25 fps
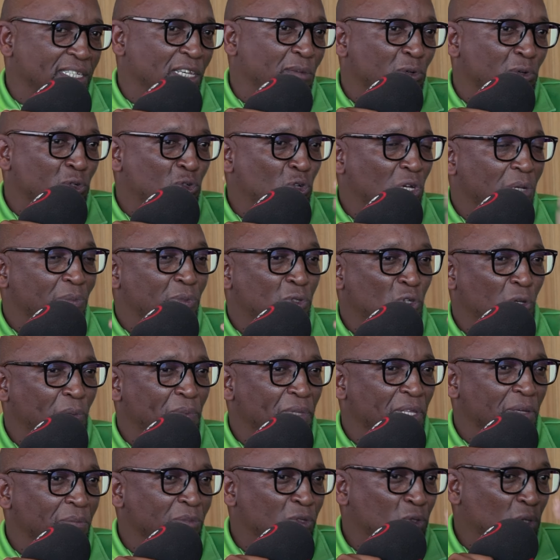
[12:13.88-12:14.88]
able to absorb
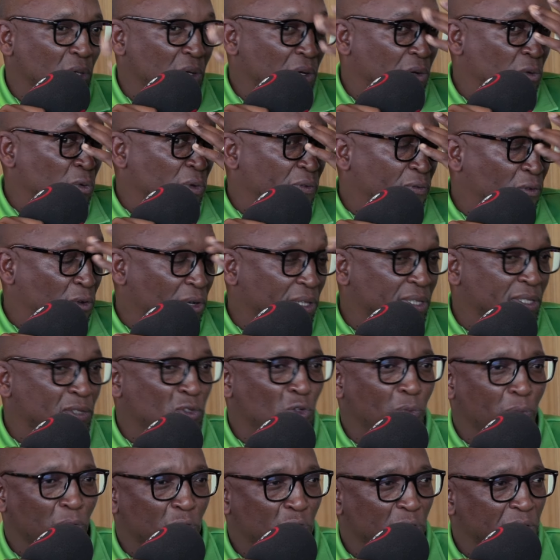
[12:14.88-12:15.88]
them. So we've got this
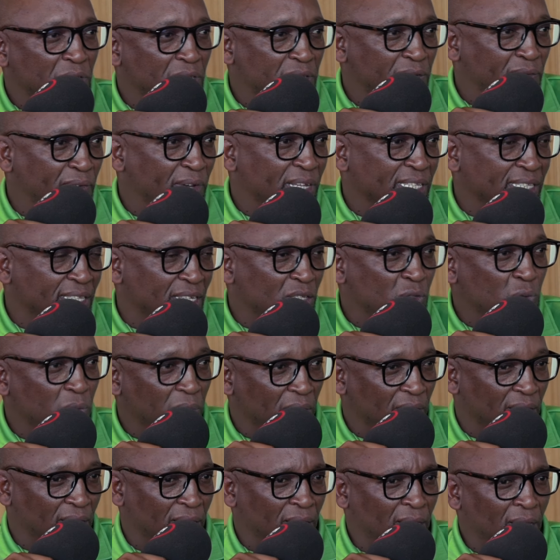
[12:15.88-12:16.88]
opportunity fund that
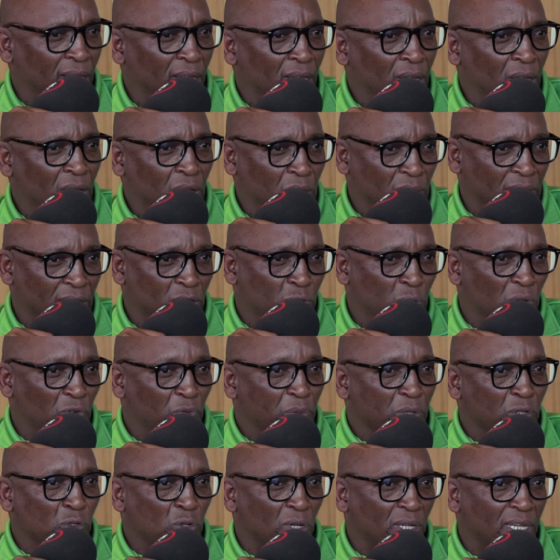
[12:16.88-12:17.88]
we are that we've
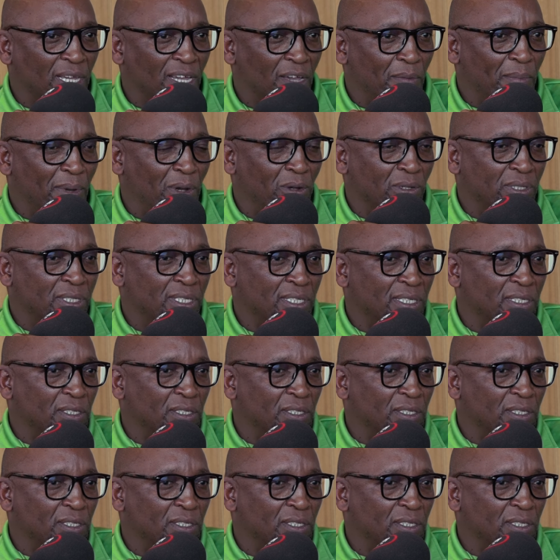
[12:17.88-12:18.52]
been talking about.